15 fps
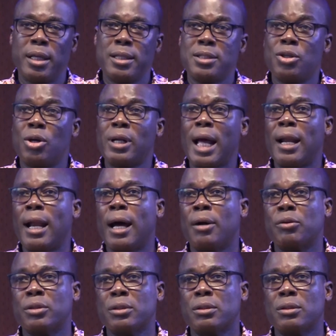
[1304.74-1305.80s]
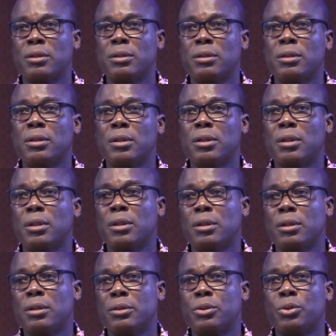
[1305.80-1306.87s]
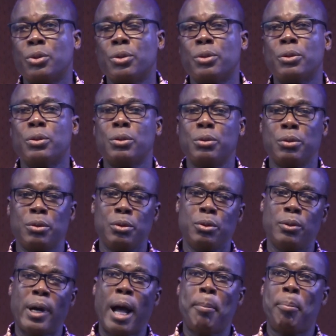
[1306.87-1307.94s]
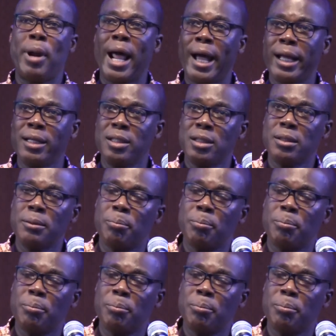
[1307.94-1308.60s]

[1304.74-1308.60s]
It's not allowed. So you applied